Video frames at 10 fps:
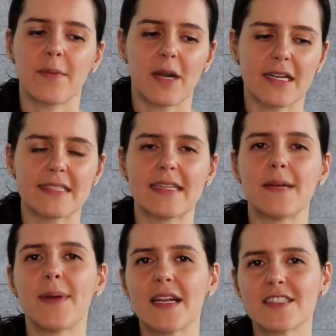our market's in
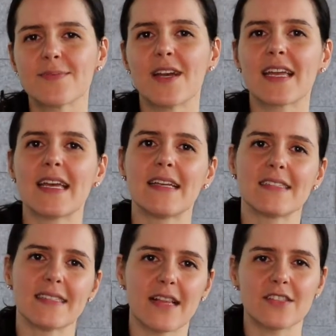a buyer's market,
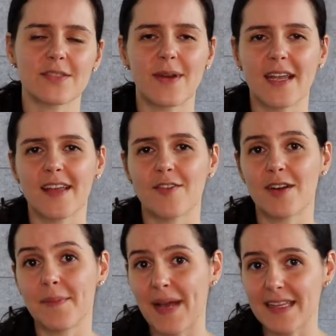a seller's market,
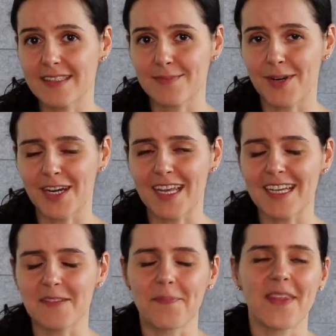or a balanced
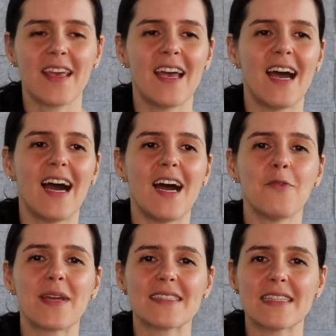market,
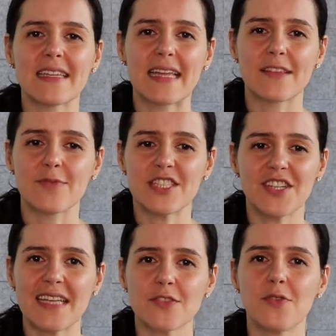we can see that the
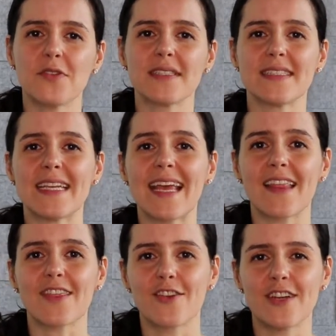region as a whole is sitting
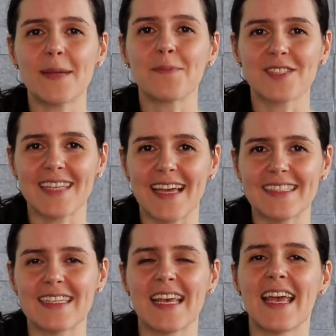at 30%,
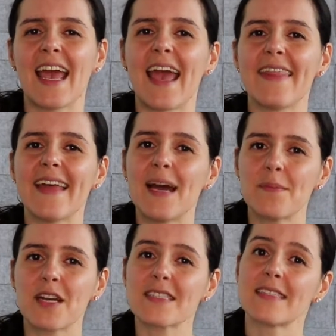and that
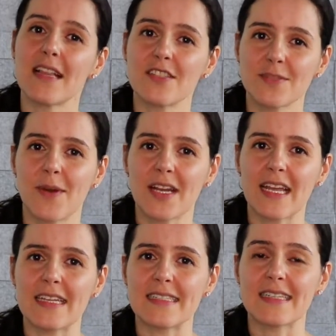marks seller's
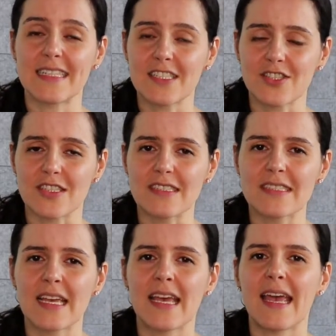market
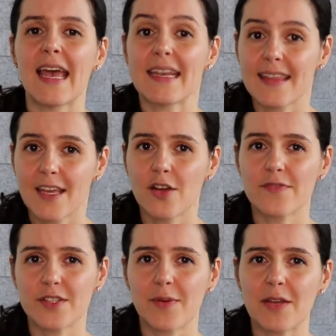conditions. Anything
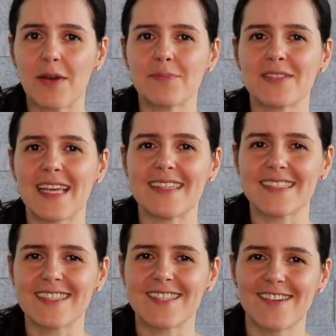over 21% is
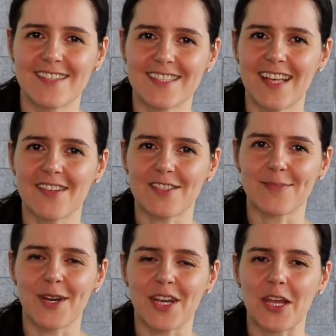considered a seller's
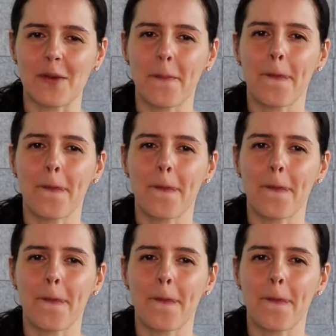market.